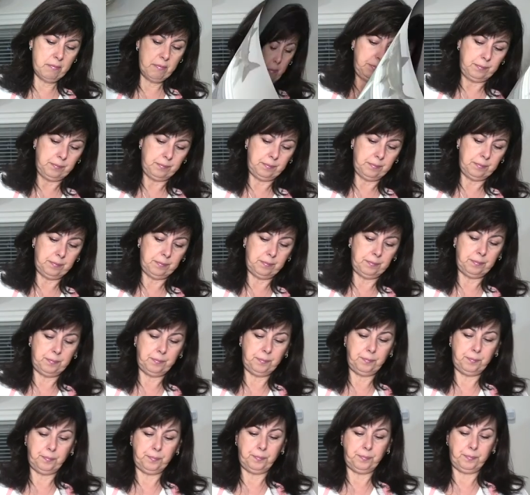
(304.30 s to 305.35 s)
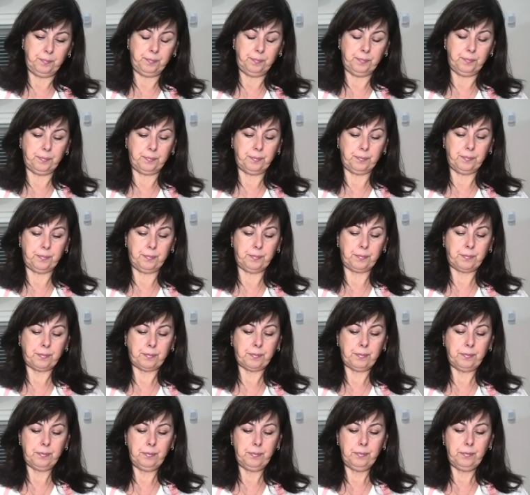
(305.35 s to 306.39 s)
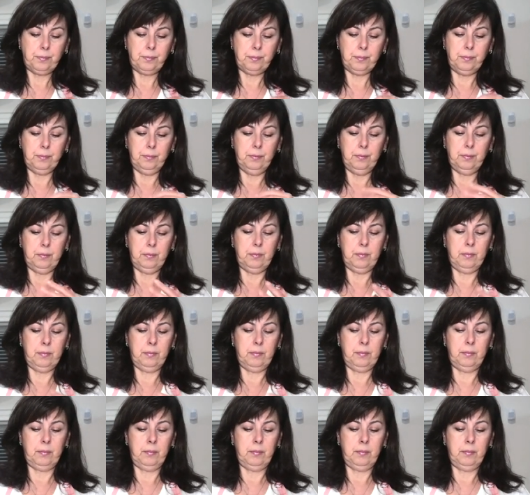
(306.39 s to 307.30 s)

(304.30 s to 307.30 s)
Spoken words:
[no speech]